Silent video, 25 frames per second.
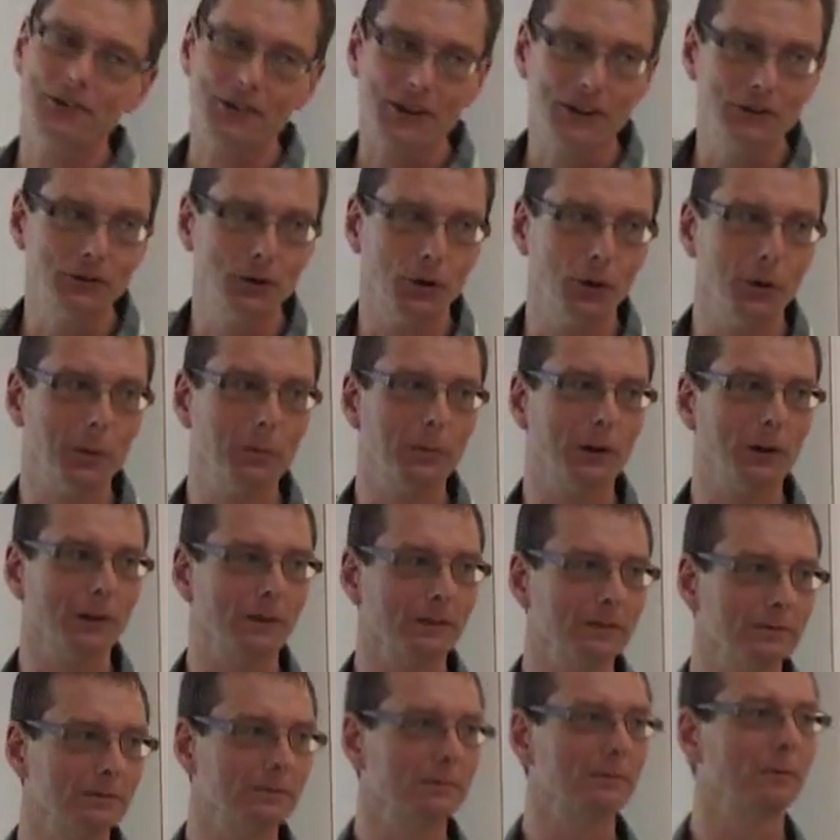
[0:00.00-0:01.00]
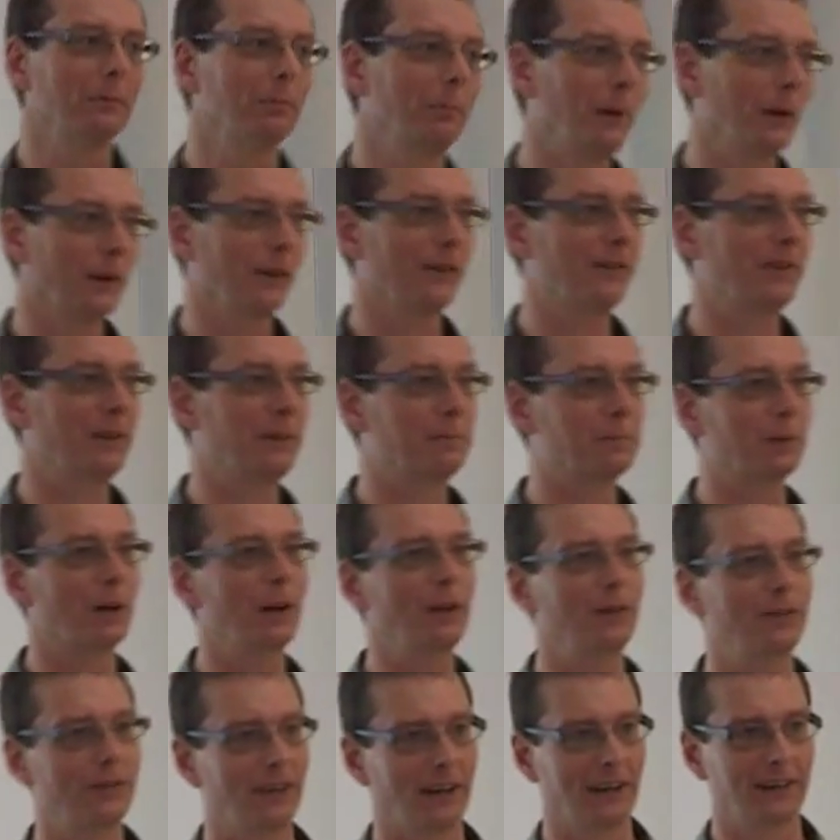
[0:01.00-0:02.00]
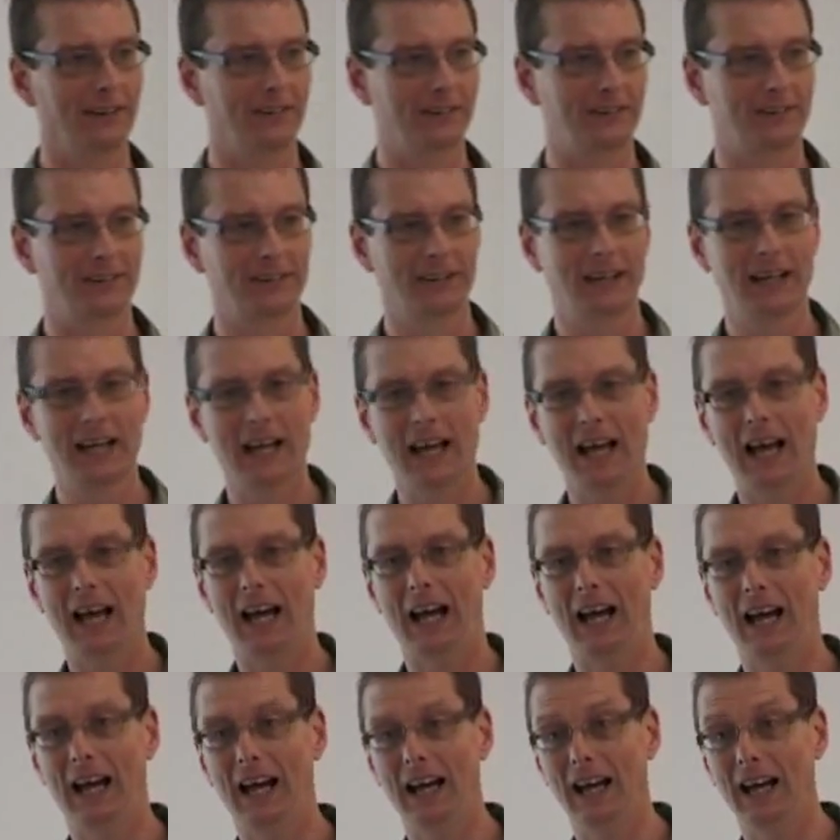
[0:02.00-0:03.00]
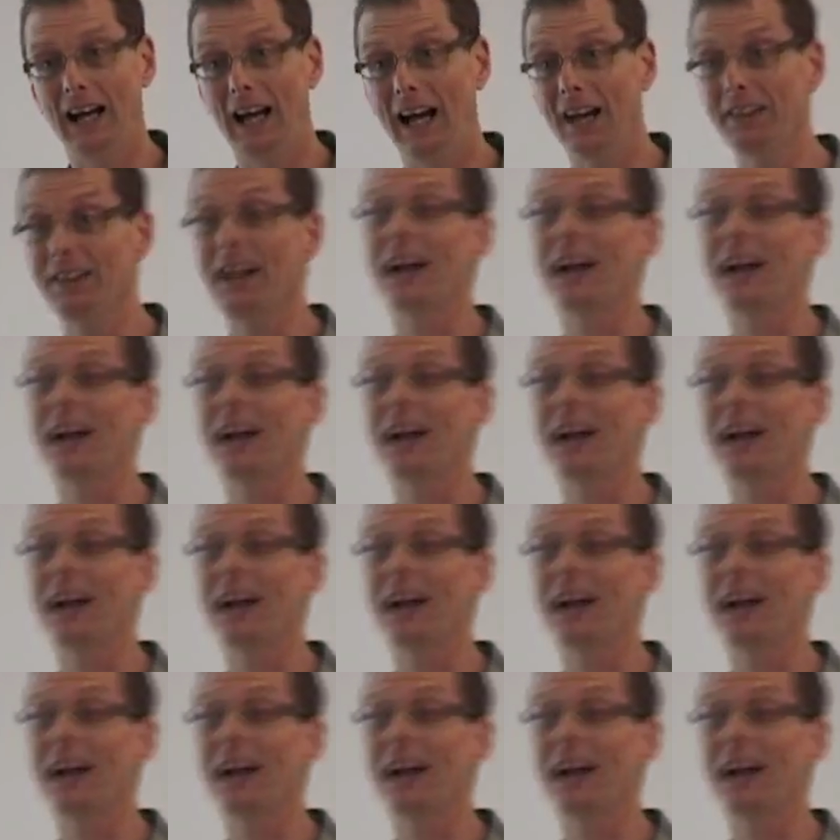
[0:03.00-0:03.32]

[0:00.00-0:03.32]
of the normal policy process. And